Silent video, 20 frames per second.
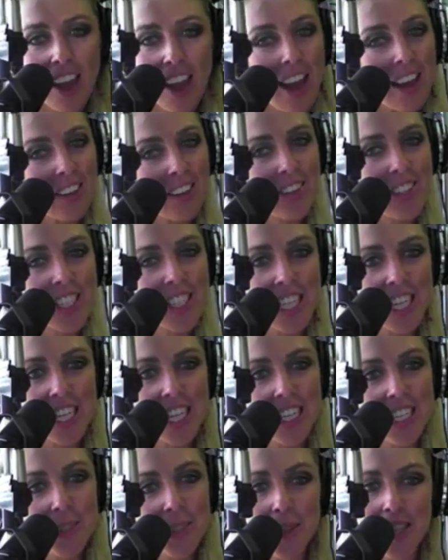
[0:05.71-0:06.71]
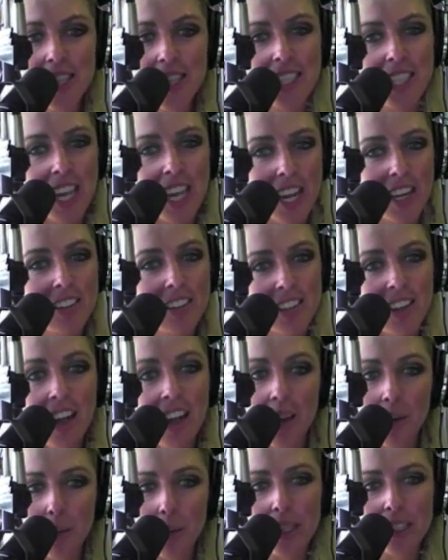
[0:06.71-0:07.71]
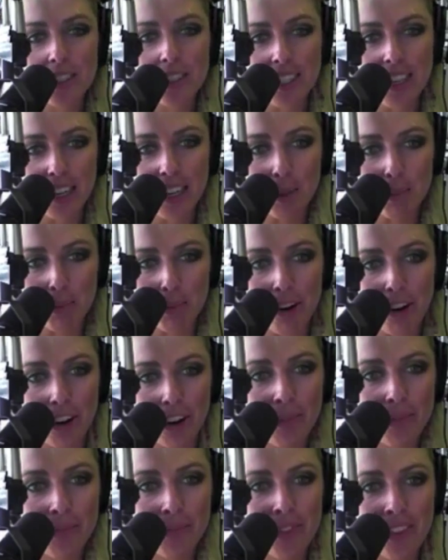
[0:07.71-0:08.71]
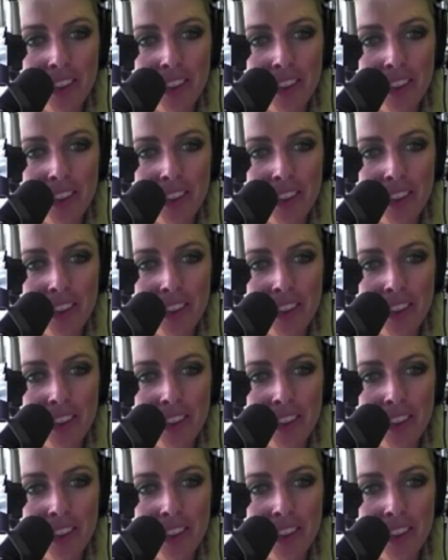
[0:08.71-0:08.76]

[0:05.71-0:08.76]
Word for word: handles gears with a Z and wheels like a pro.